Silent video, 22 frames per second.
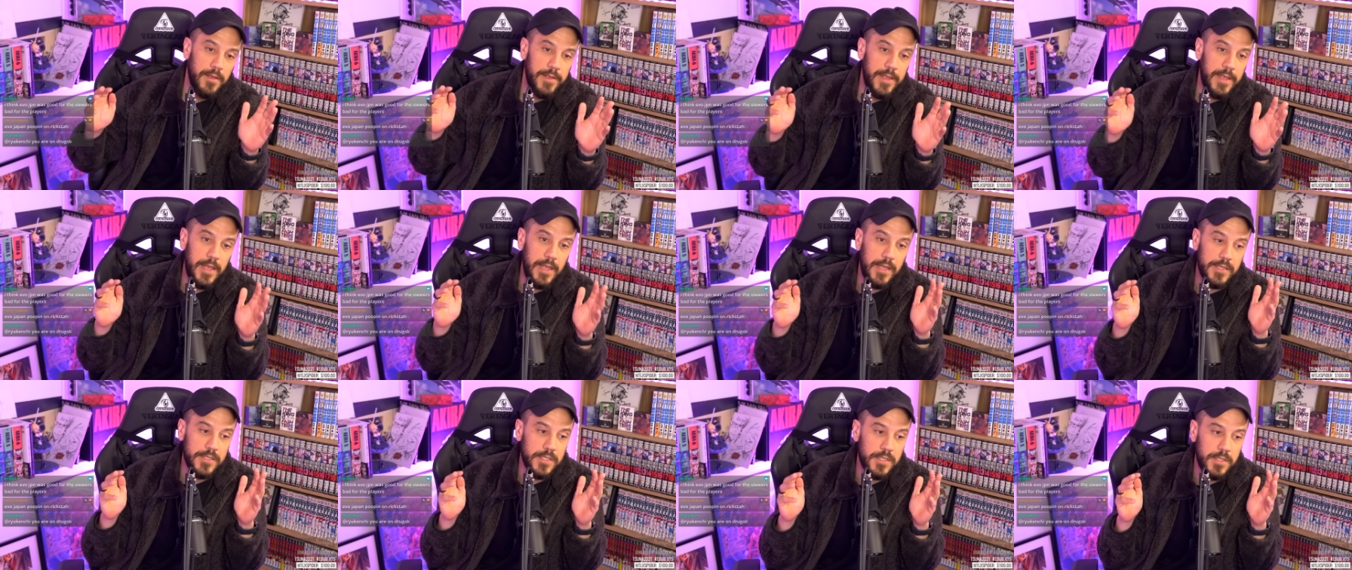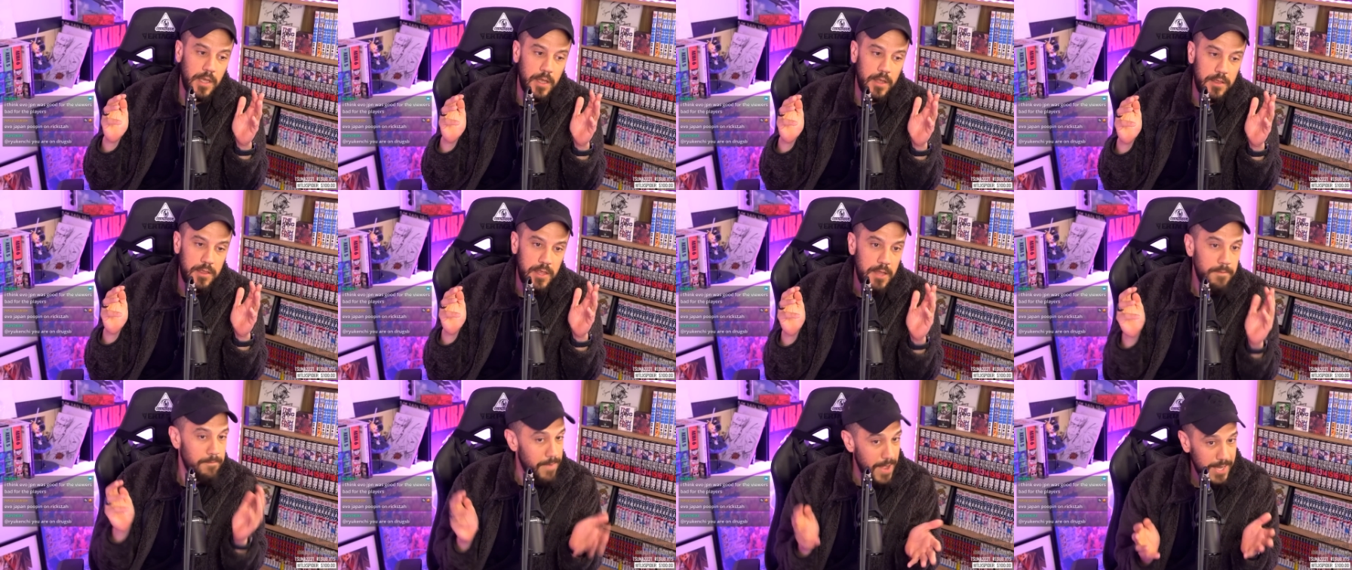is
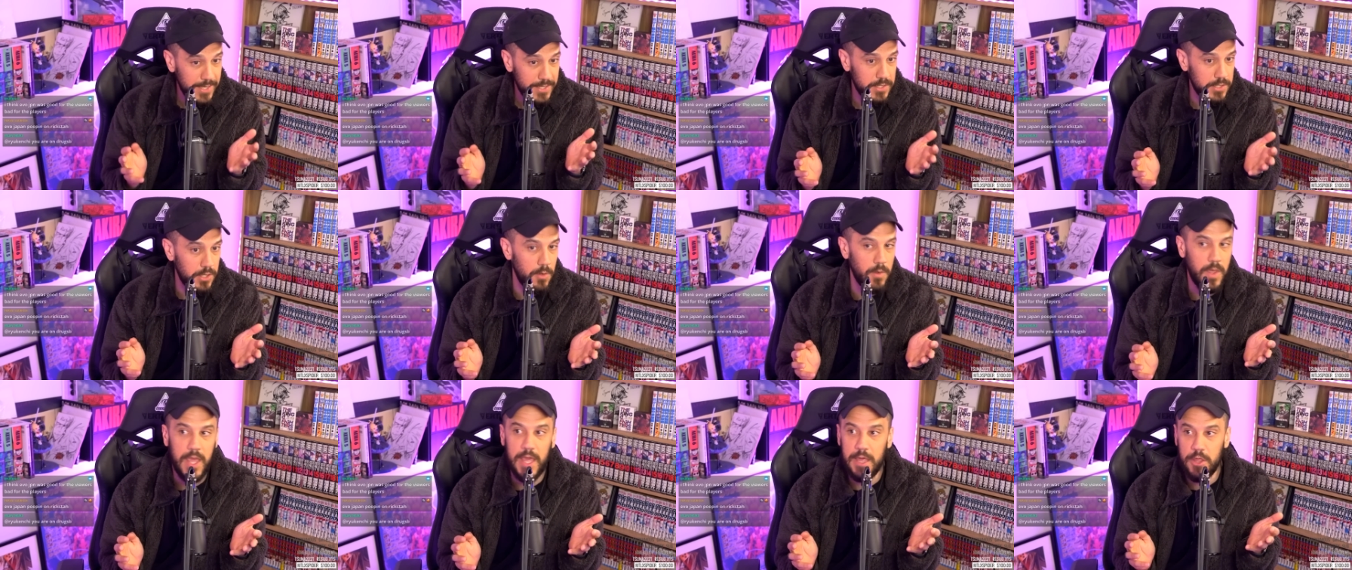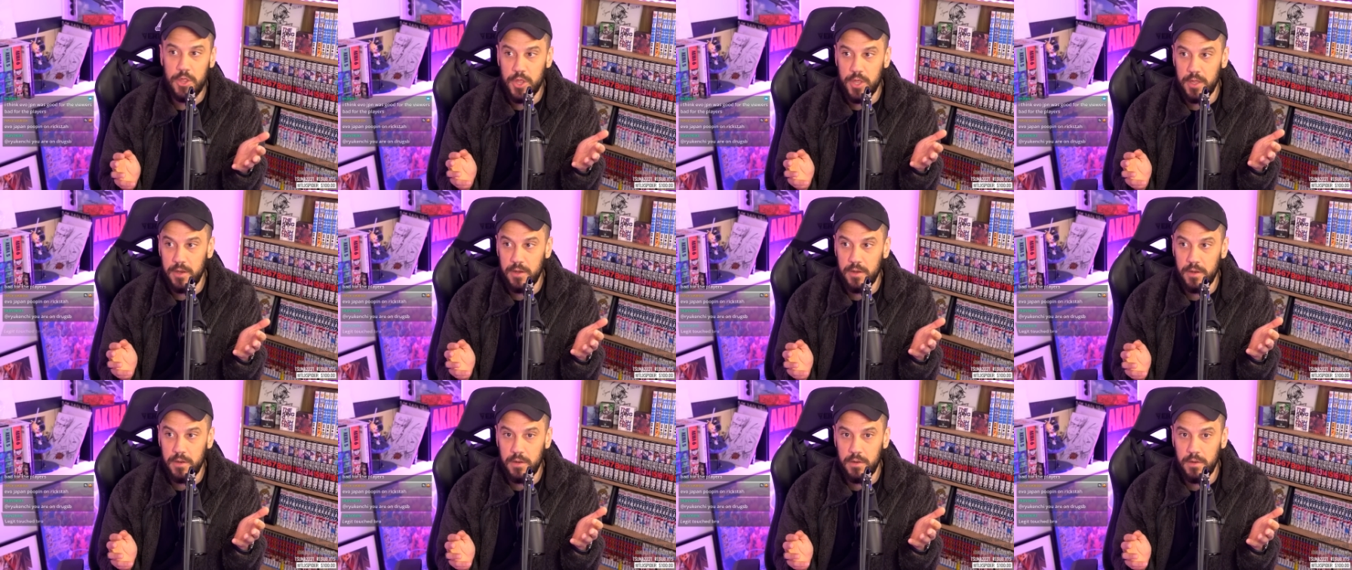the best
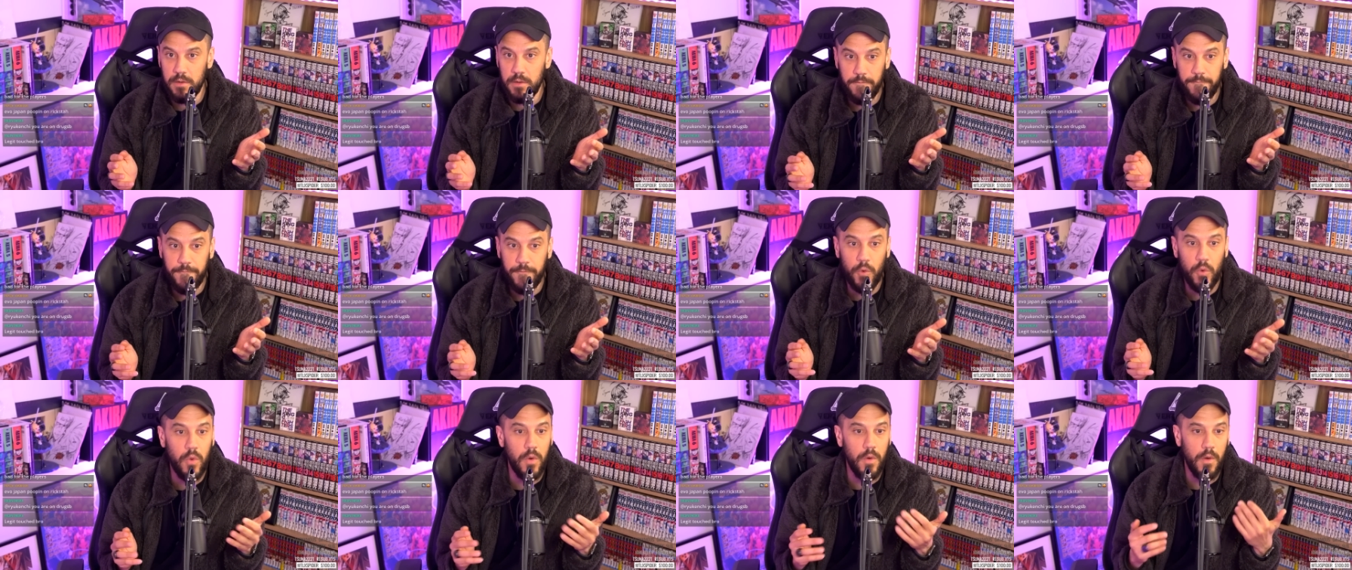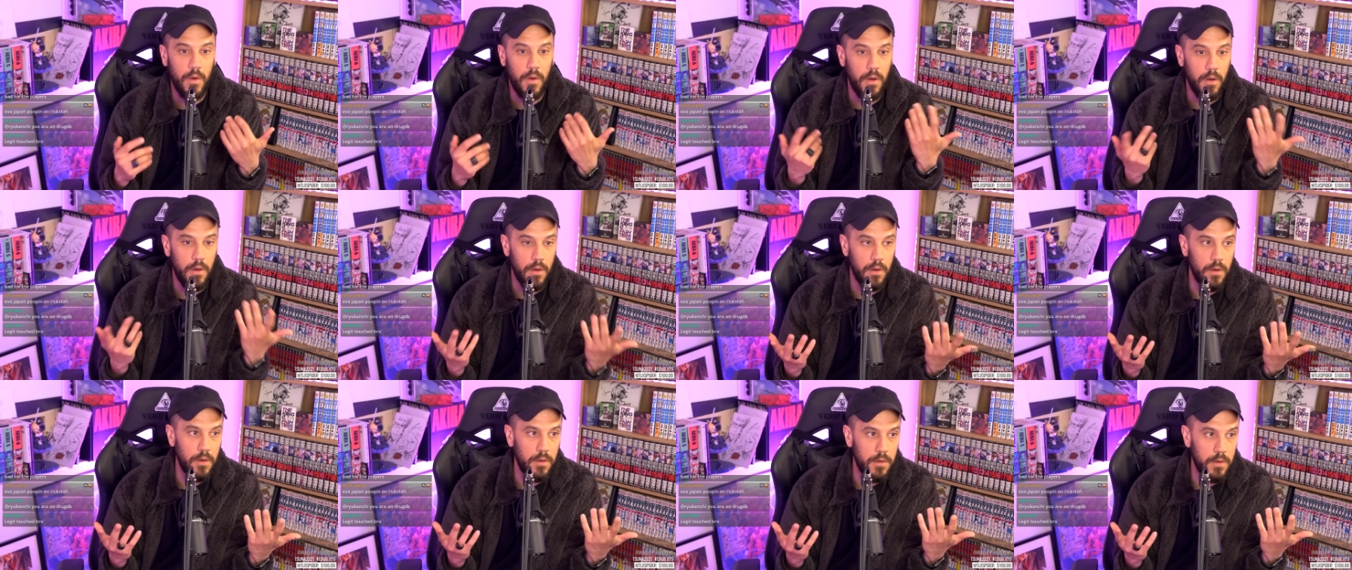location
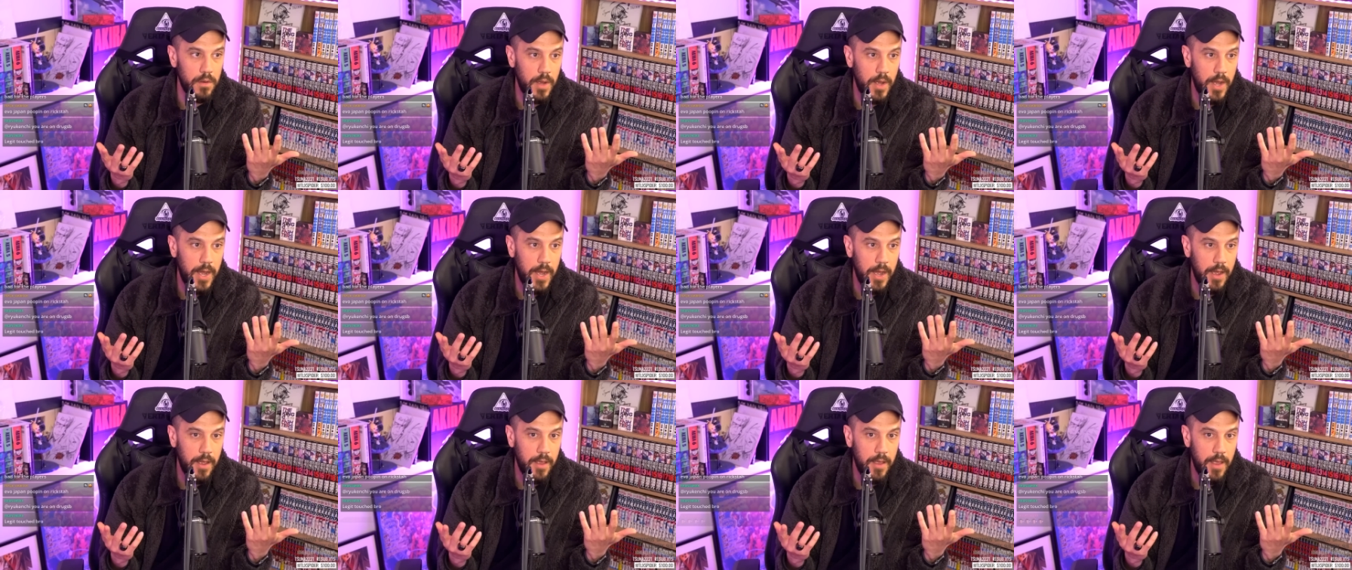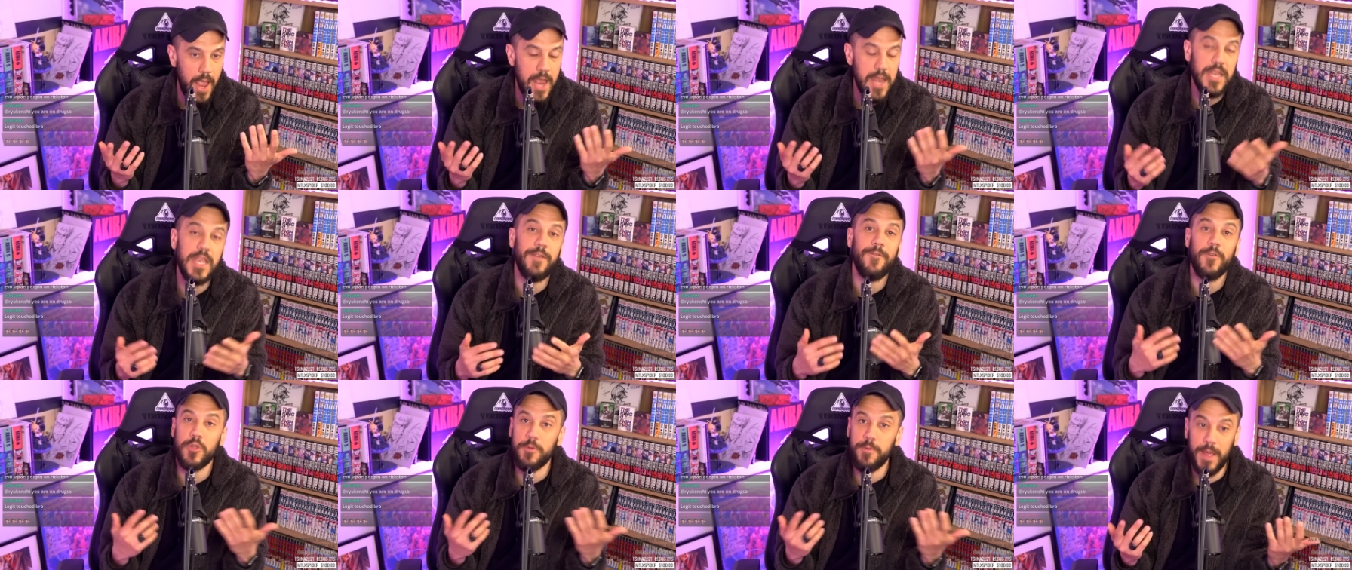for uh,
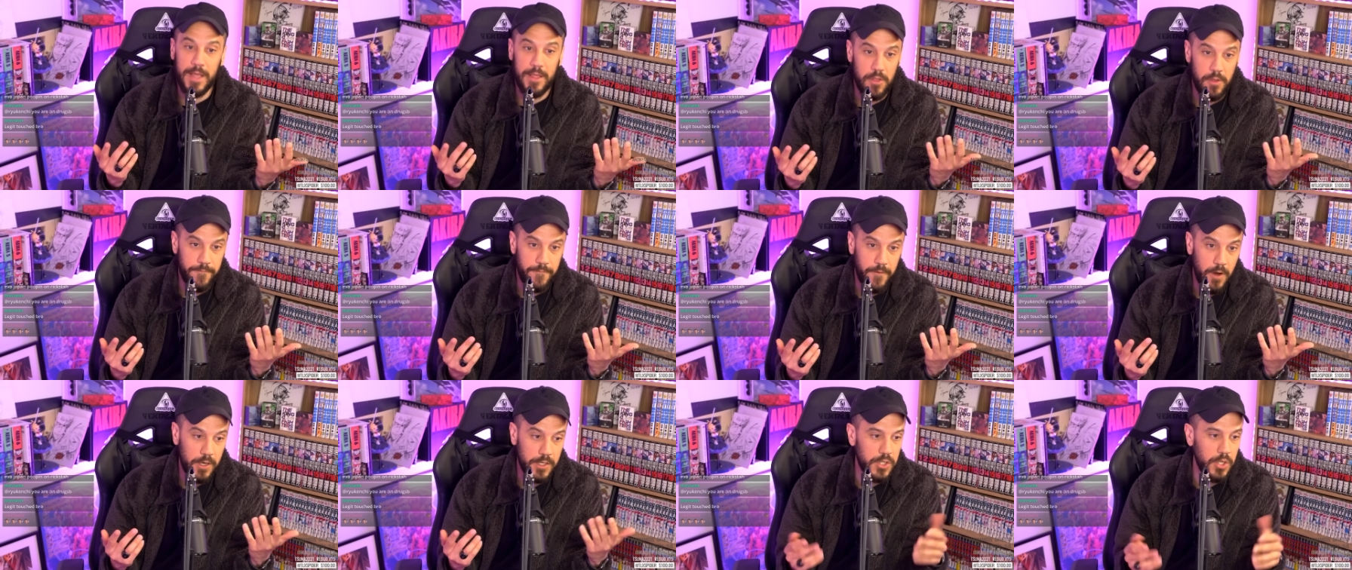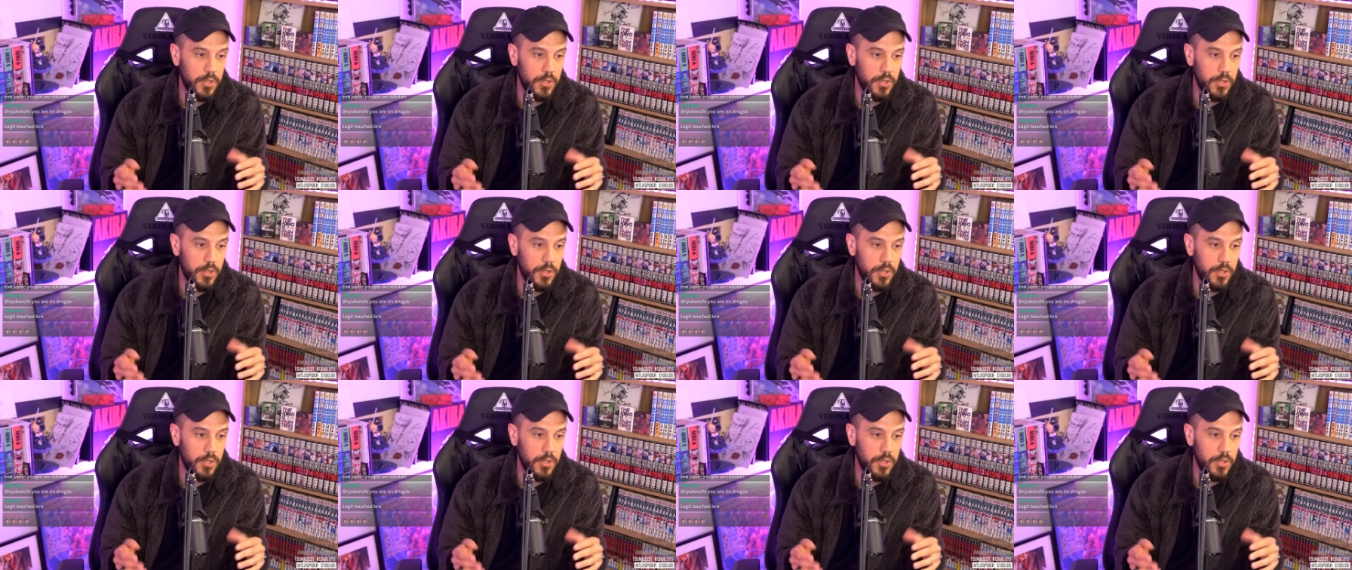any Evo Japan so far.